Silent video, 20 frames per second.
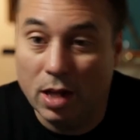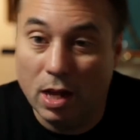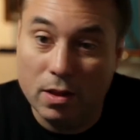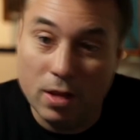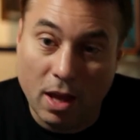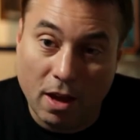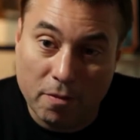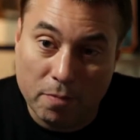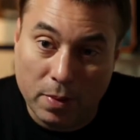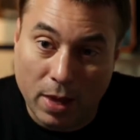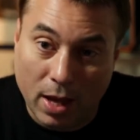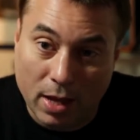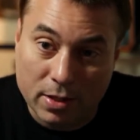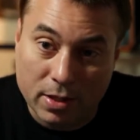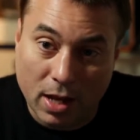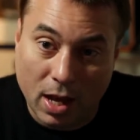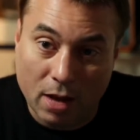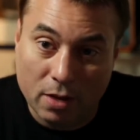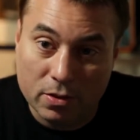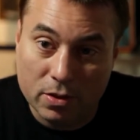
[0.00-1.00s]
get the
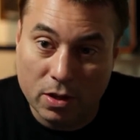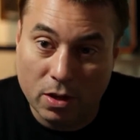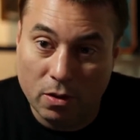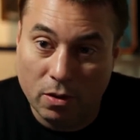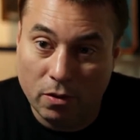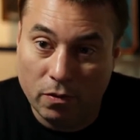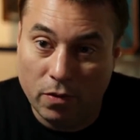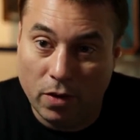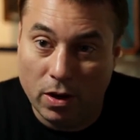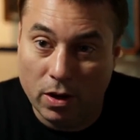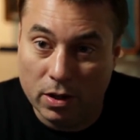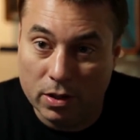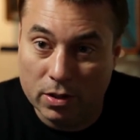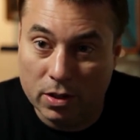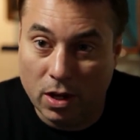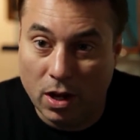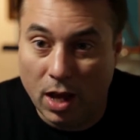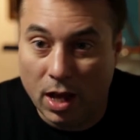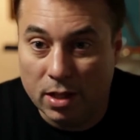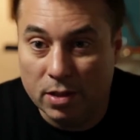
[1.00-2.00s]
FPS out. So Alphonics
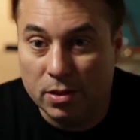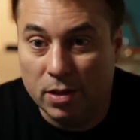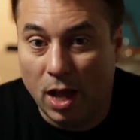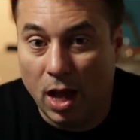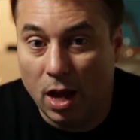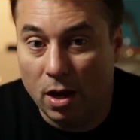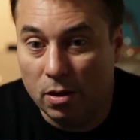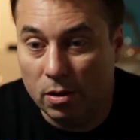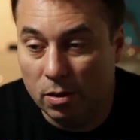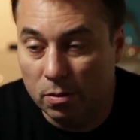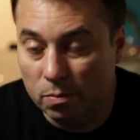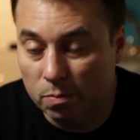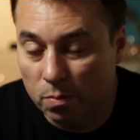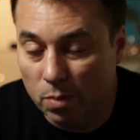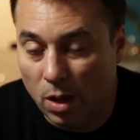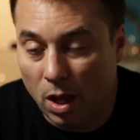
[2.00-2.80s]
got heads down.